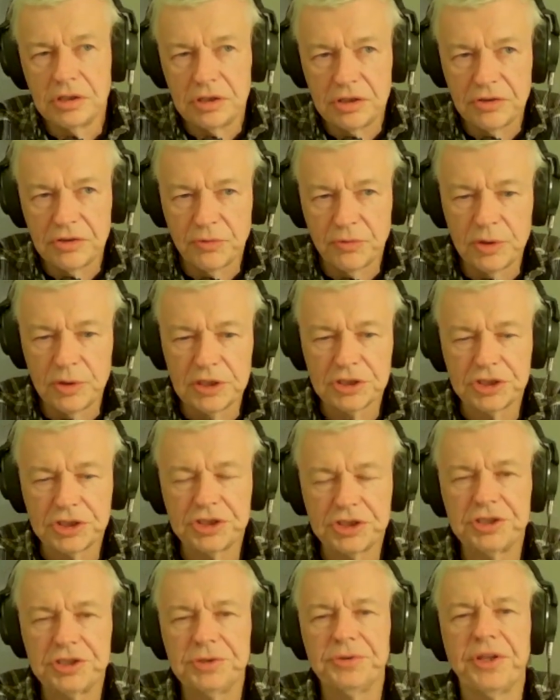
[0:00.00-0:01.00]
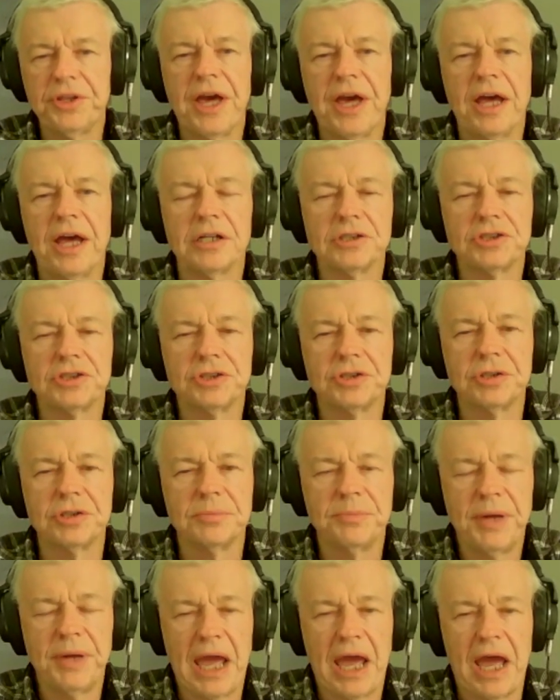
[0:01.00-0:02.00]
If we eschew that as the
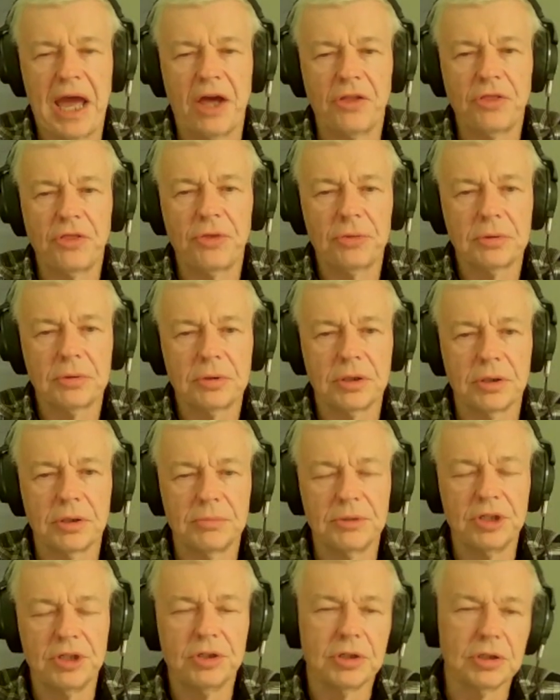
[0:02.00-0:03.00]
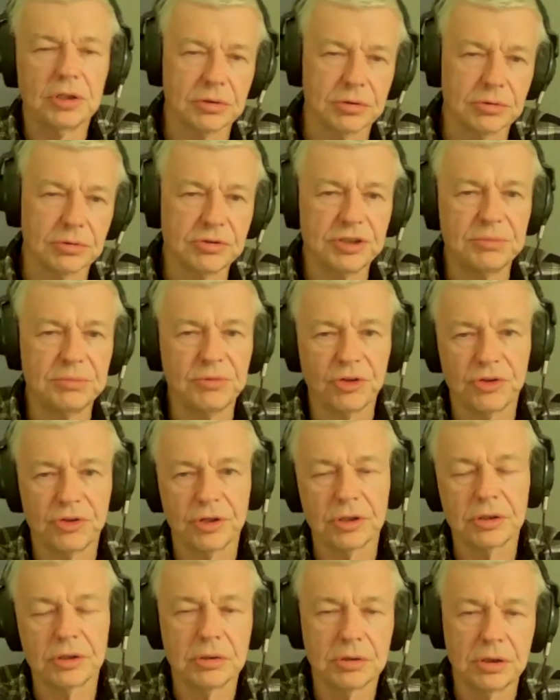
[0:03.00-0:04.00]
path, I mean, Hitler seemed to
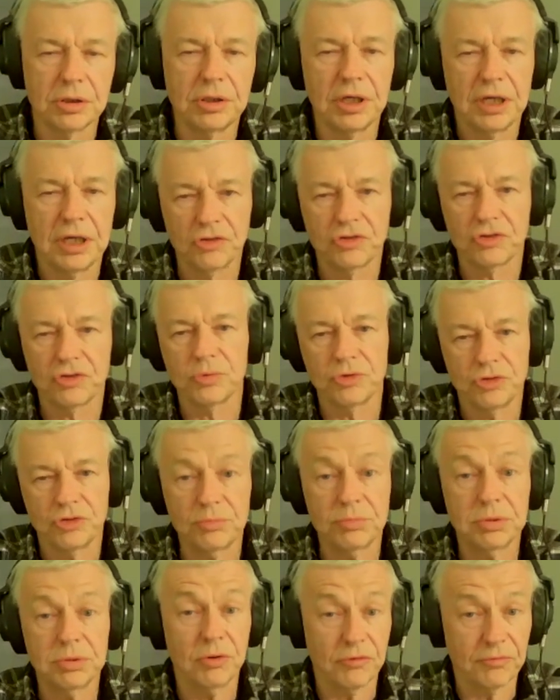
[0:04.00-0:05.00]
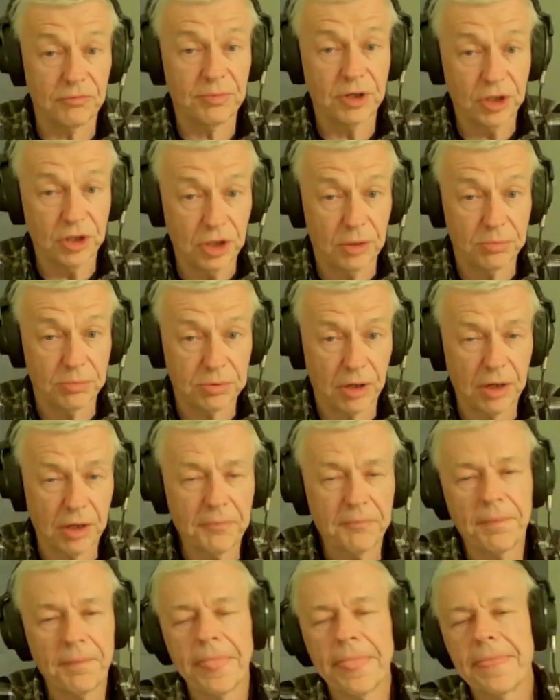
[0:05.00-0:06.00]
think that the answer was to blow everybody up, right?
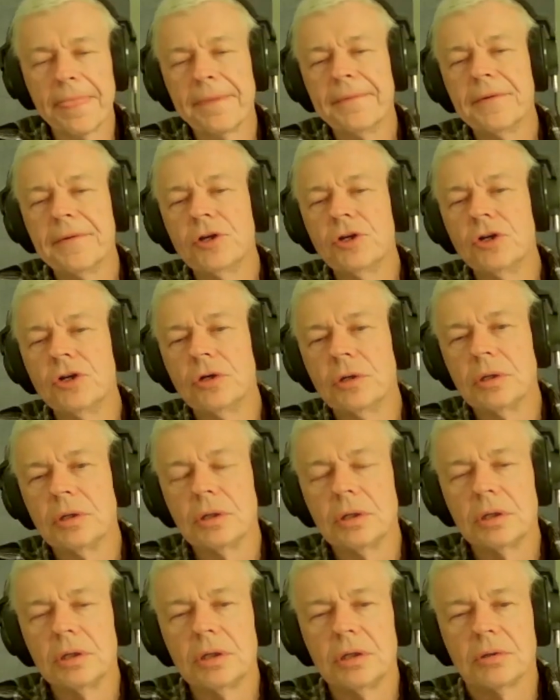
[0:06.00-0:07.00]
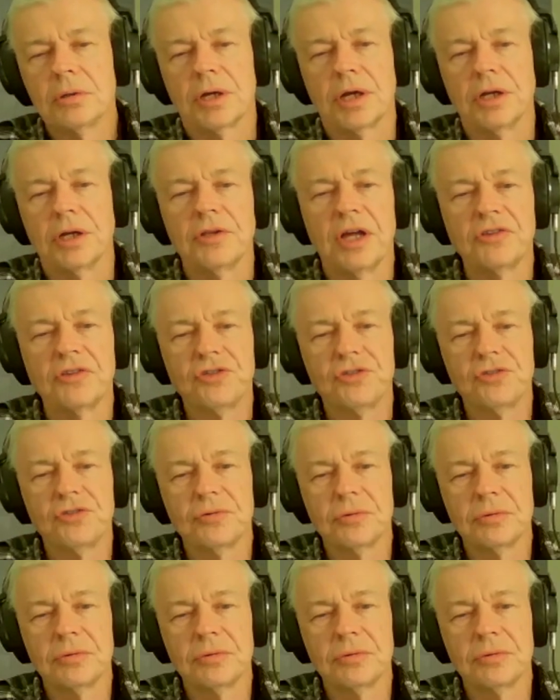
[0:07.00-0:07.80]
Okay, let's